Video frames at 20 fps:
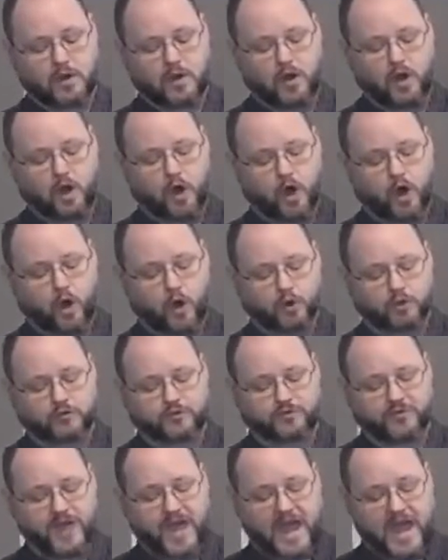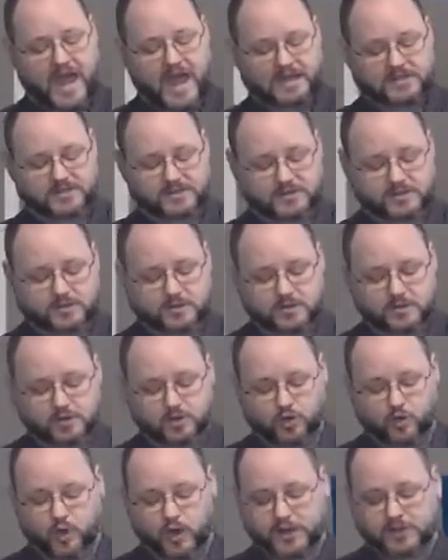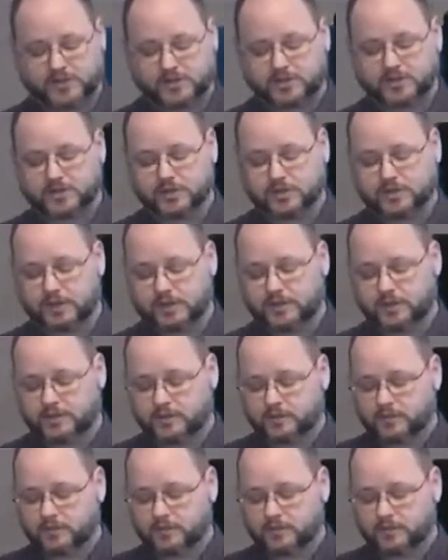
Hold fast to what is good.